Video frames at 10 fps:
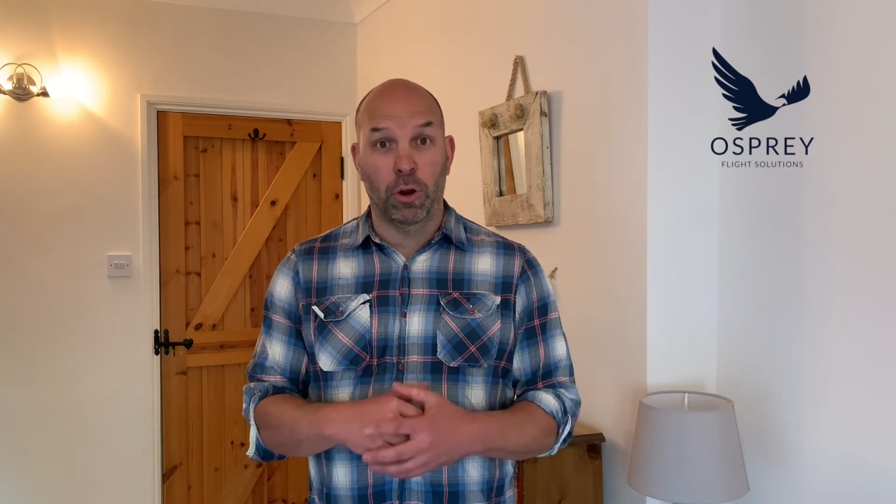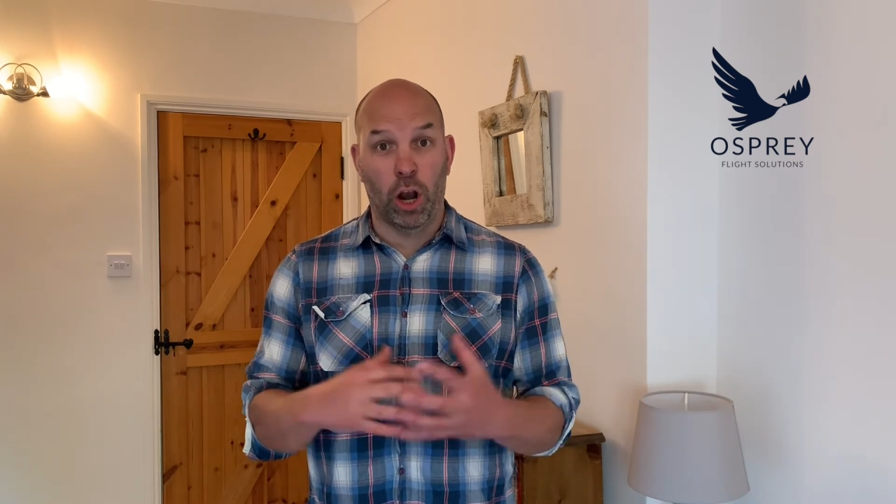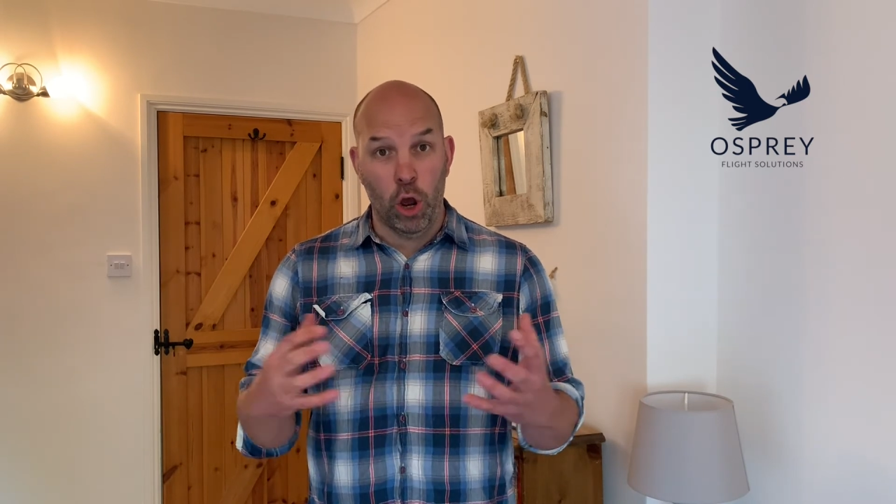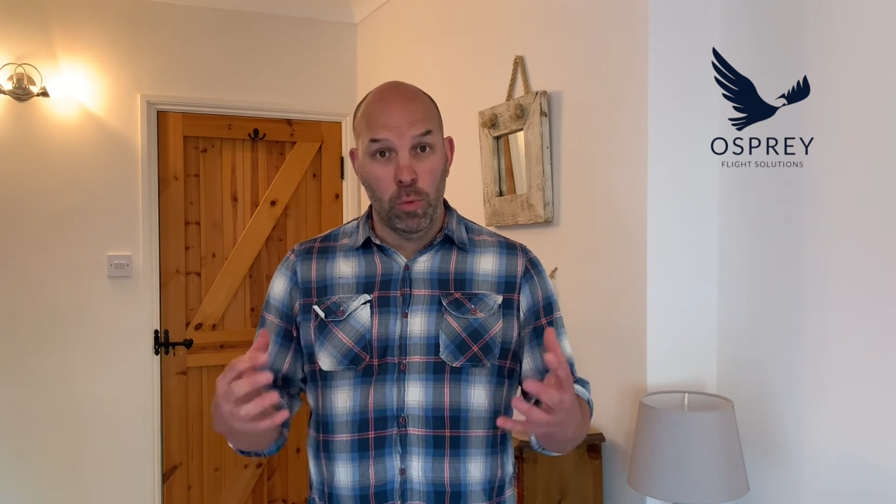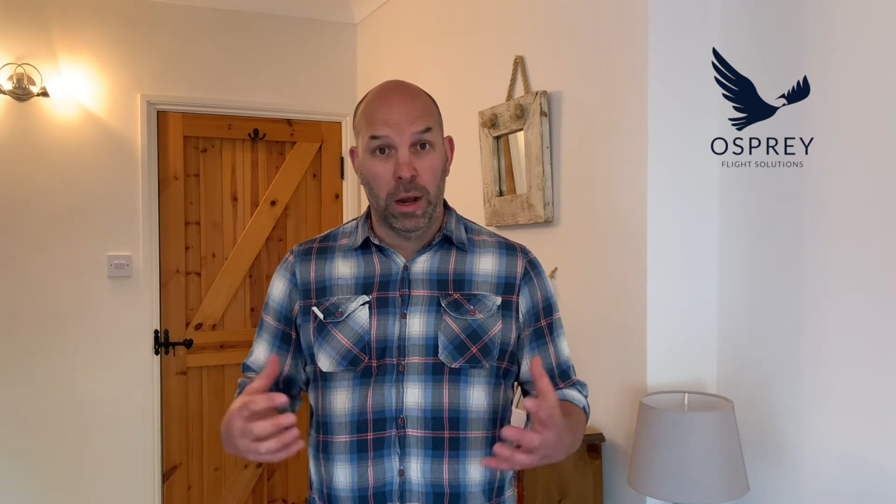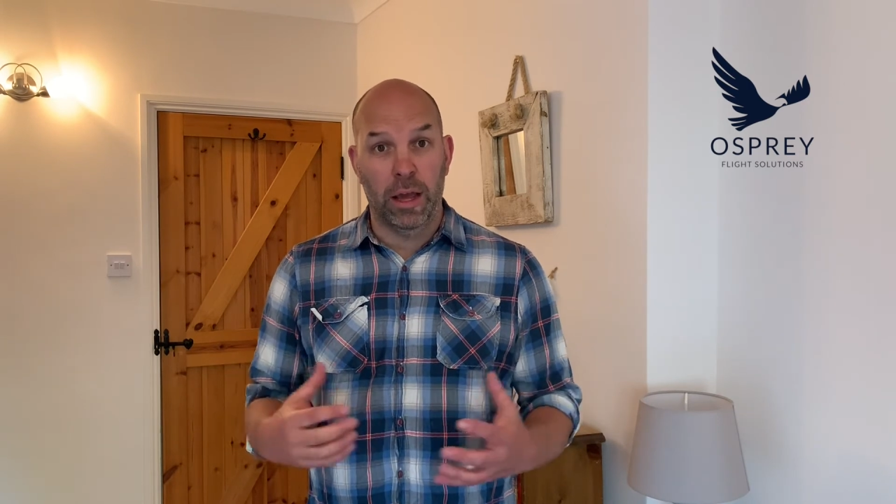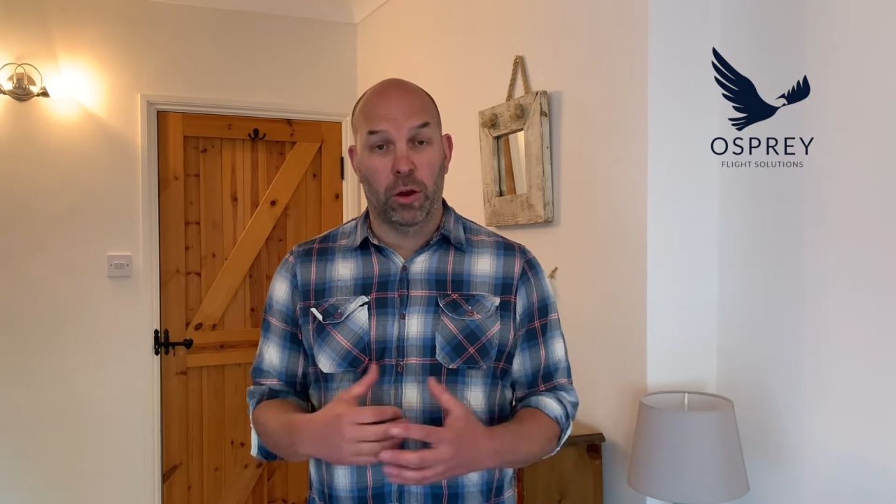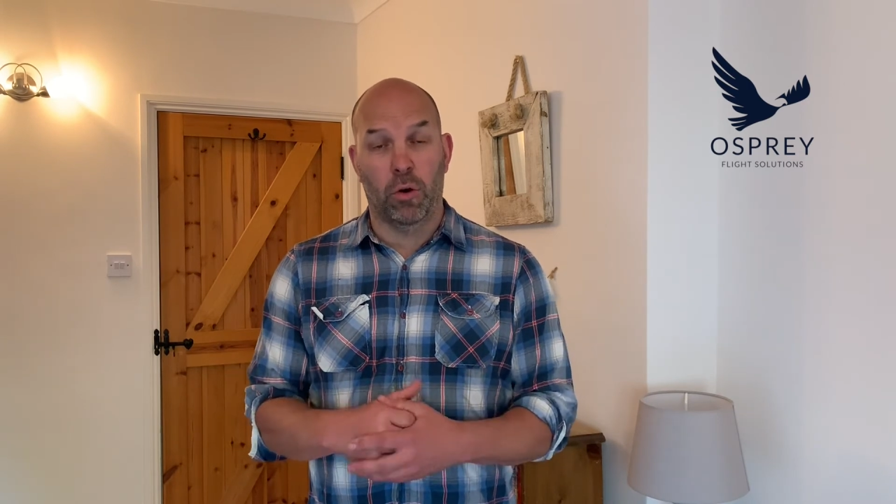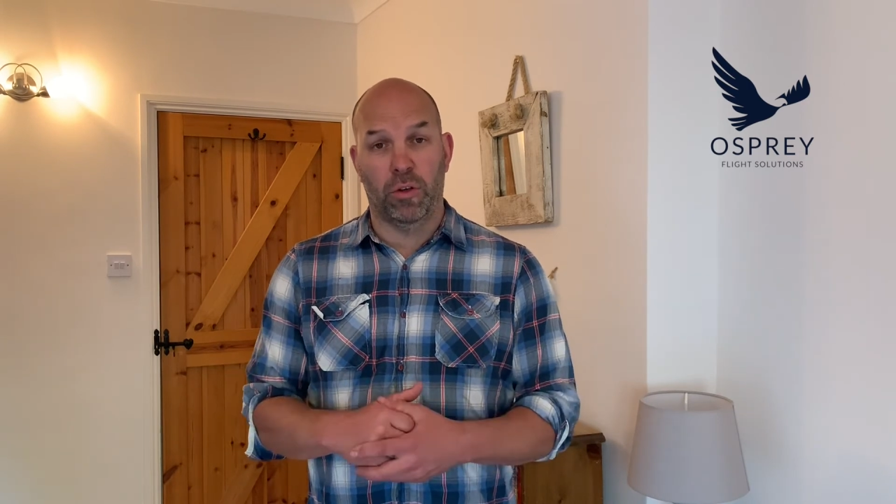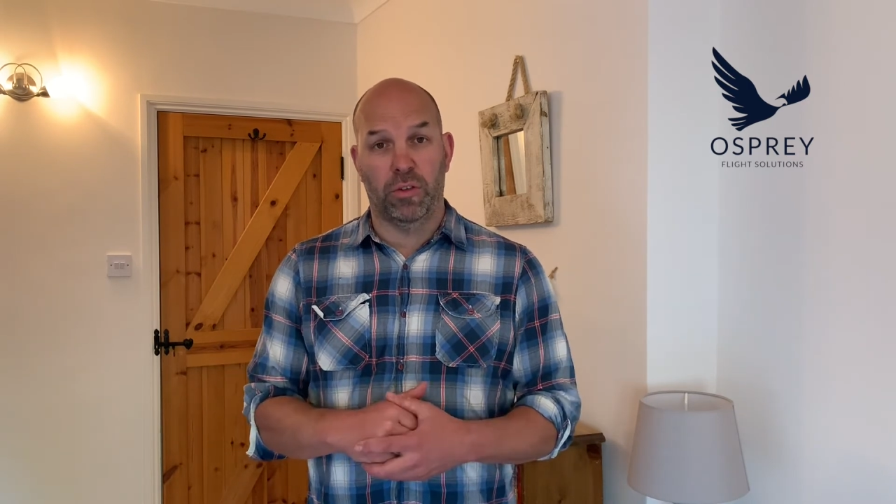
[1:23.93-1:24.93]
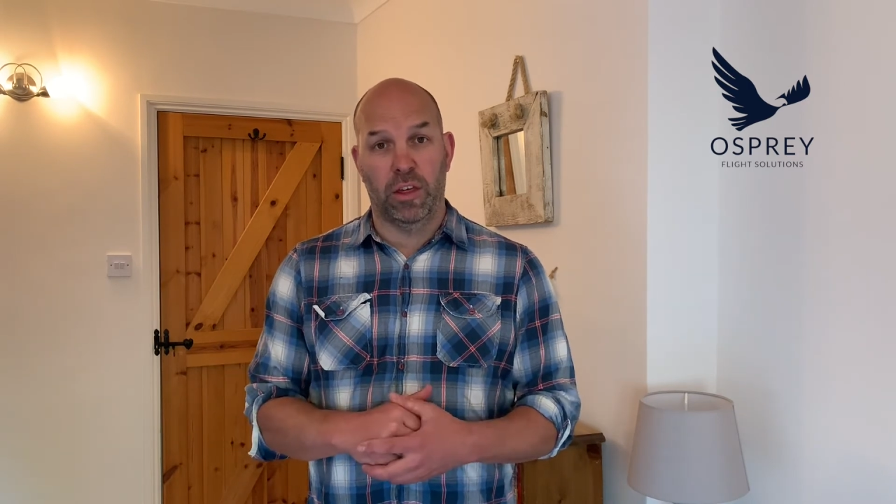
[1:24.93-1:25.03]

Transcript: globally across